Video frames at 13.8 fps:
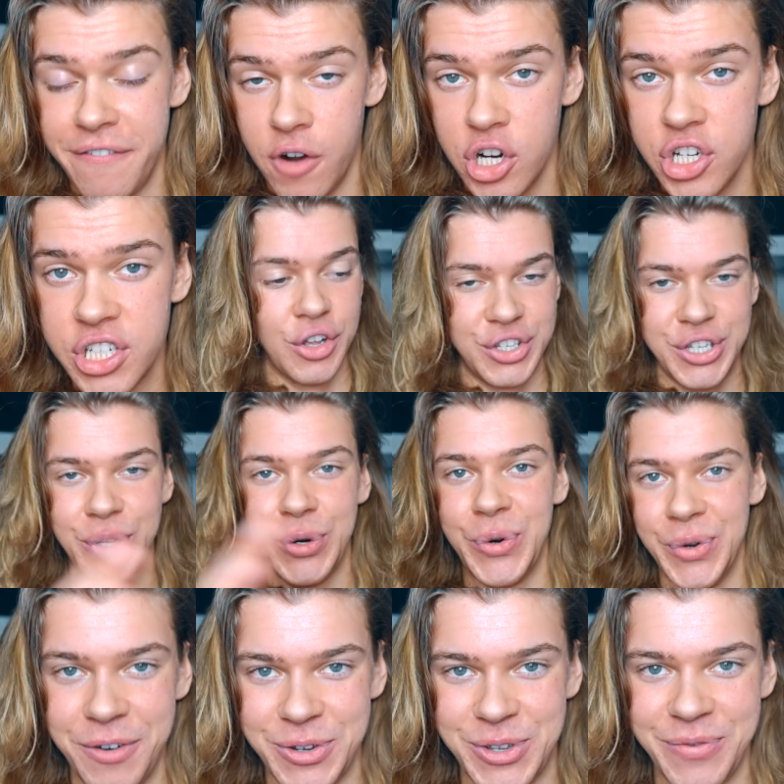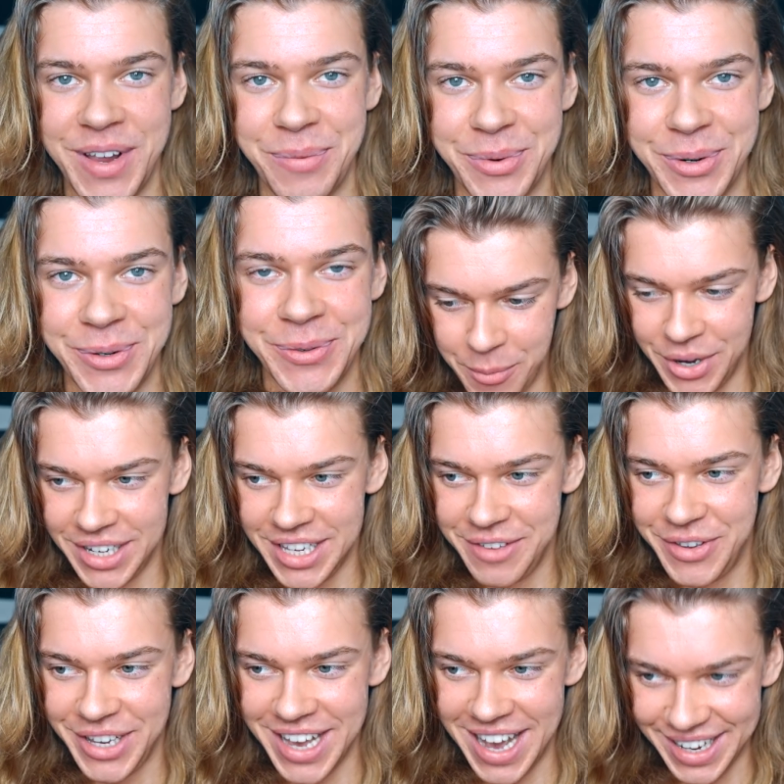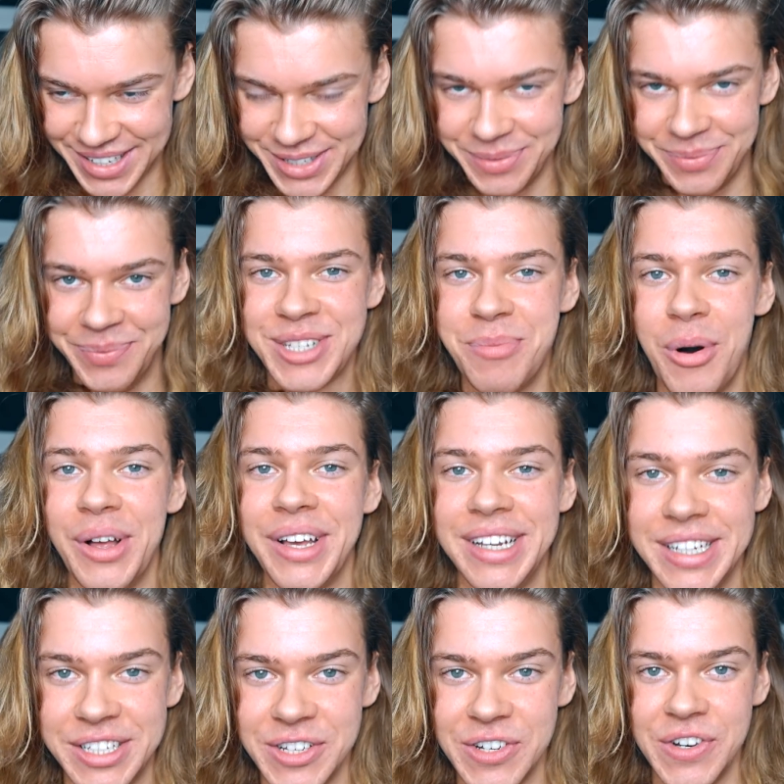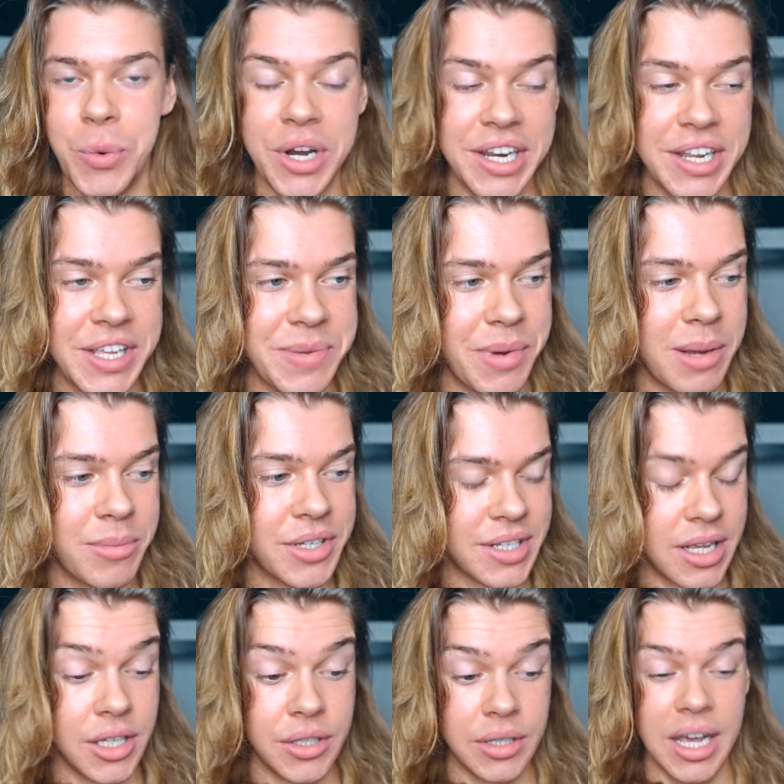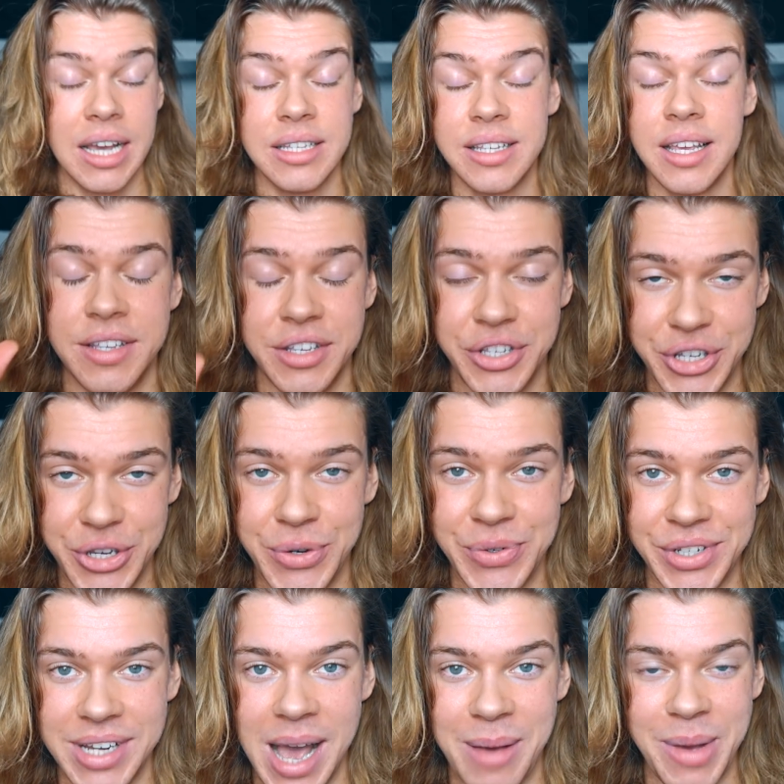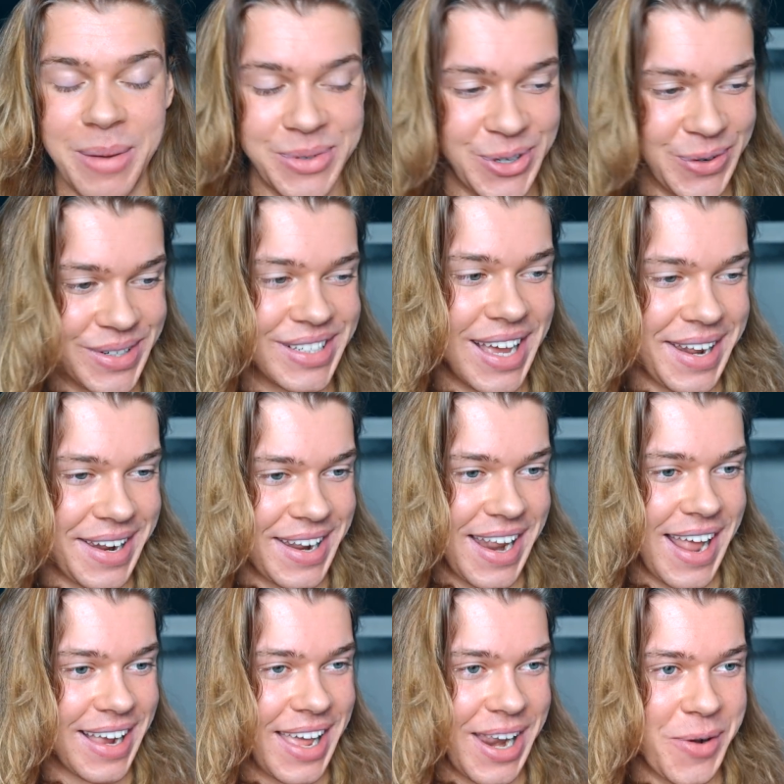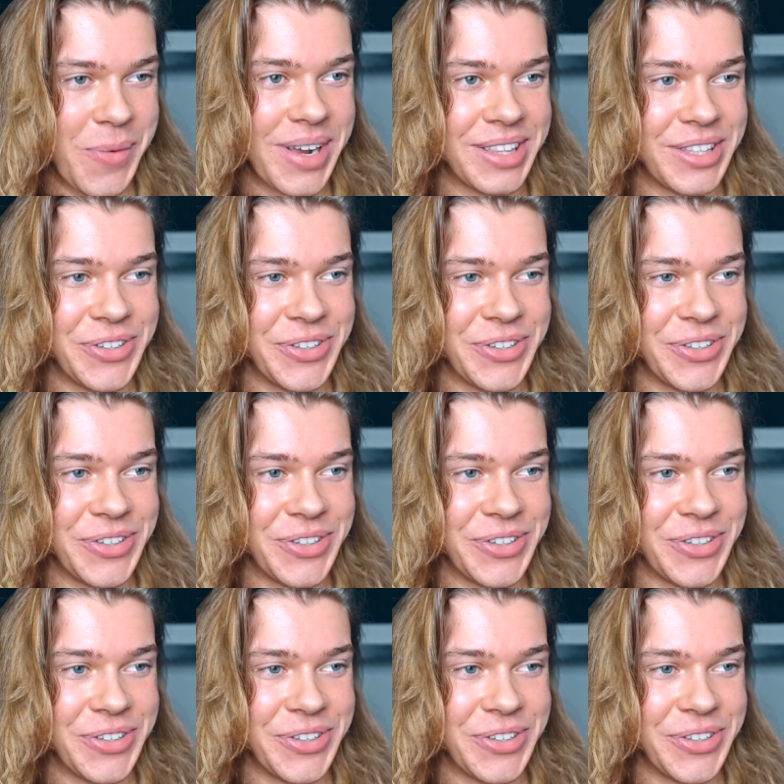1st until 1st of April. I'm gonna give you guys some small hints on what it is, but I'm just telling you guys, this is huge. I'm so excited and I cannot wait